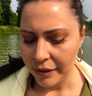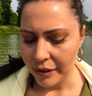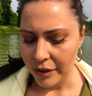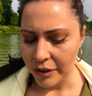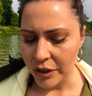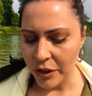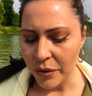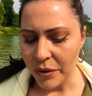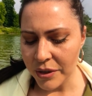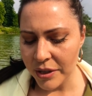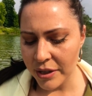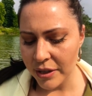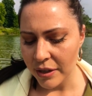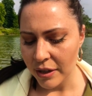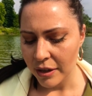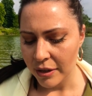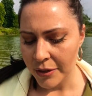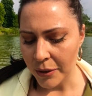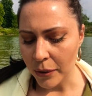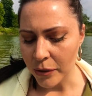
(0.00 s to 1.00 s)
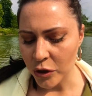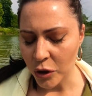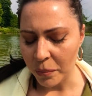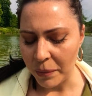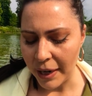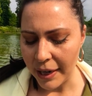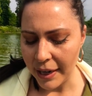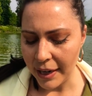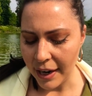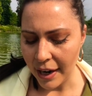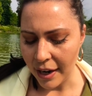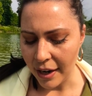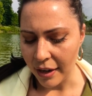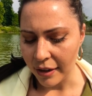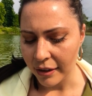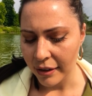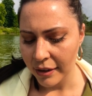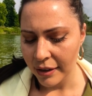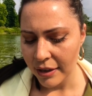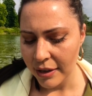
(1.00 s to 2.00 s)
Use social
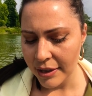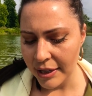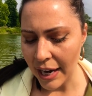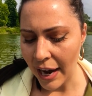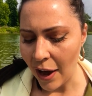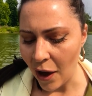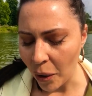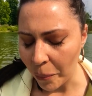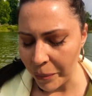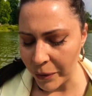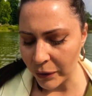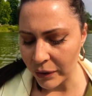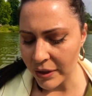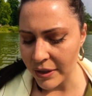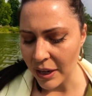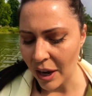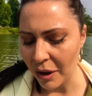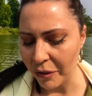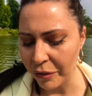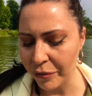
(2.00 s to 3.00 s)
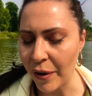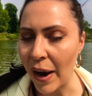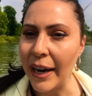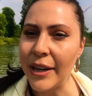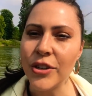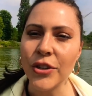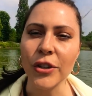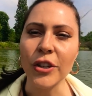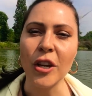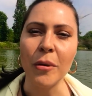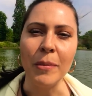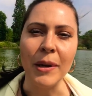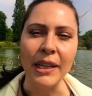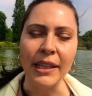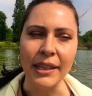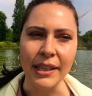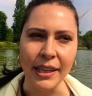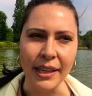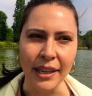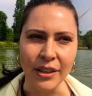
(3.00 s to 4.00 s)
media to help yourself find your
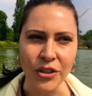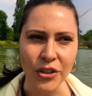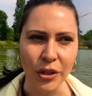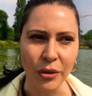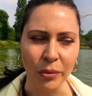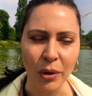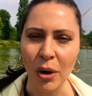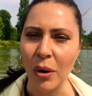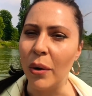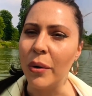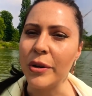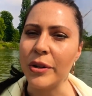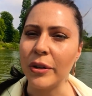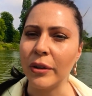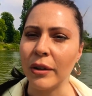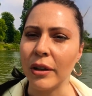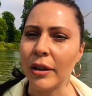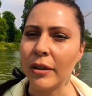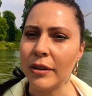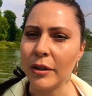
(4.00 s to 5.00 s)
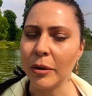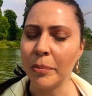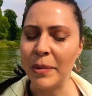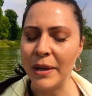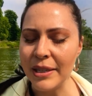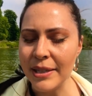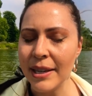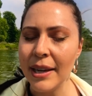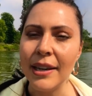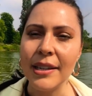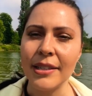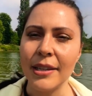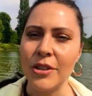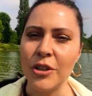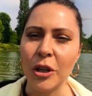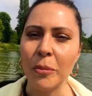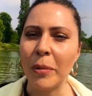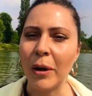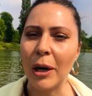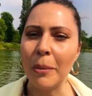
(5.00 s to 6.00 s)
community and to grow your business and
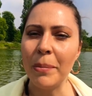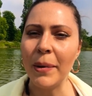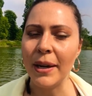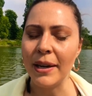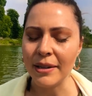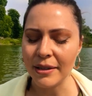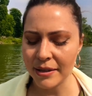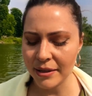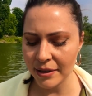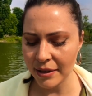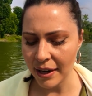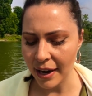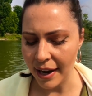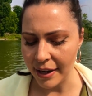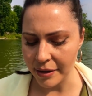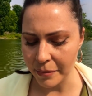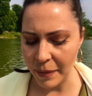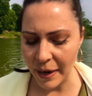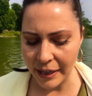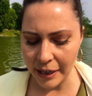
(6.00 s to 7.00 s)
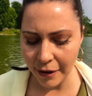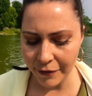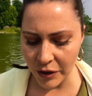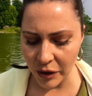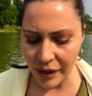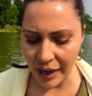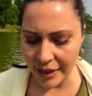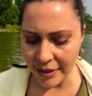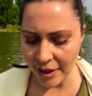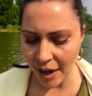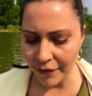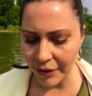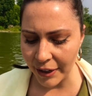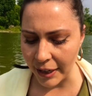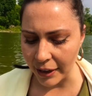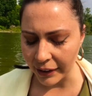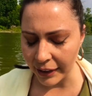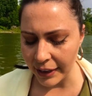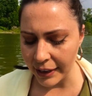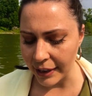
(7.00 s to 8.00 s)
your purpose. And many of you guys have
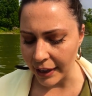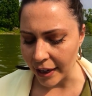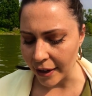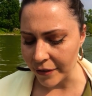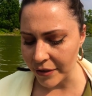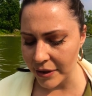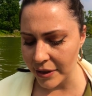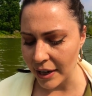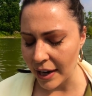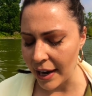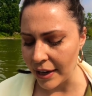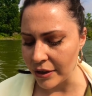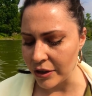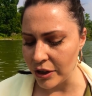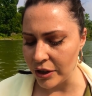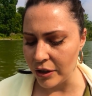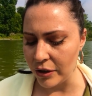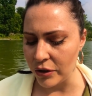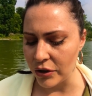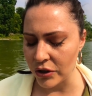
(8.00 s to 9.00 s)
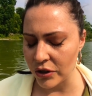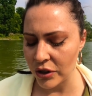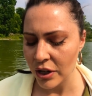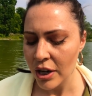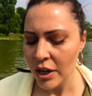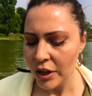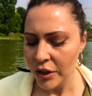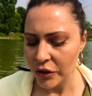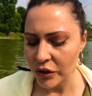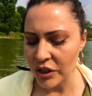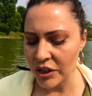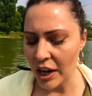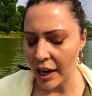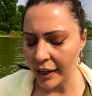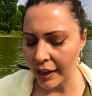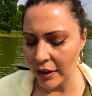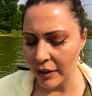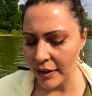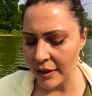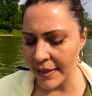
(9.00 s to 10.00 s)
healing gifts, and you're
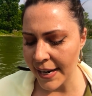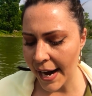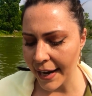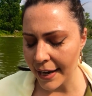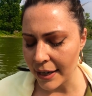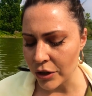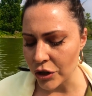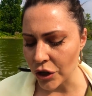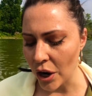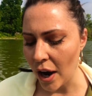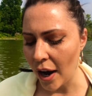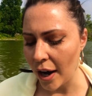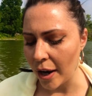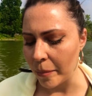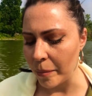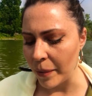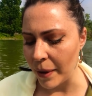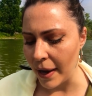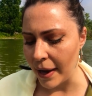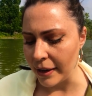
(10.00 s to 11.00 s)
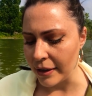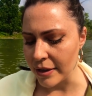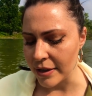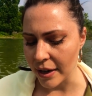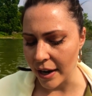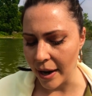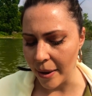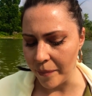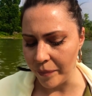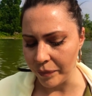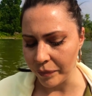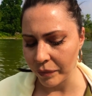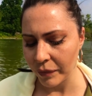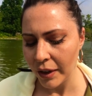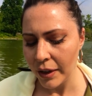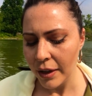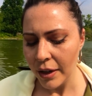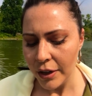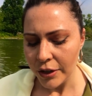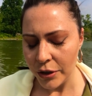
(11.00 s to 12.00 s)
stuck in this dead-end job, and
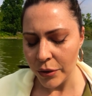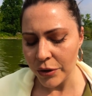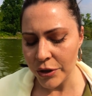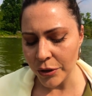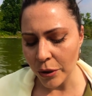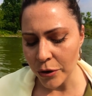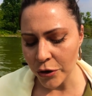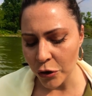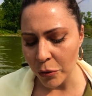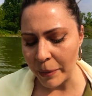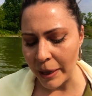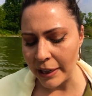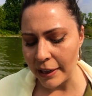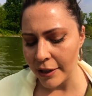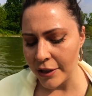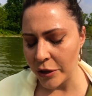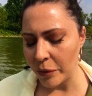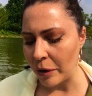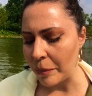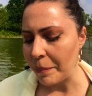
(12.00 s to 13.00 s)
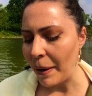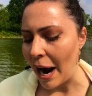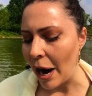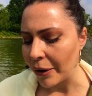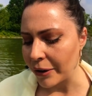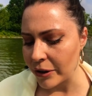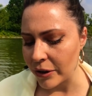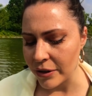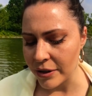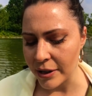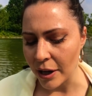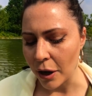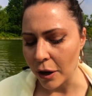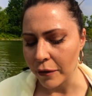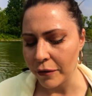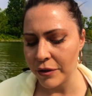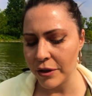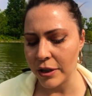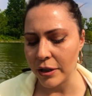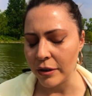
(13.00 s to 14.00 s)
use social media to empower
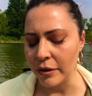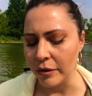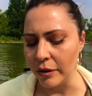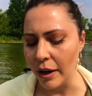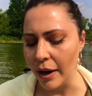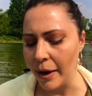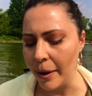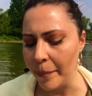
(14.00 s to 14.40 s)
yourself, to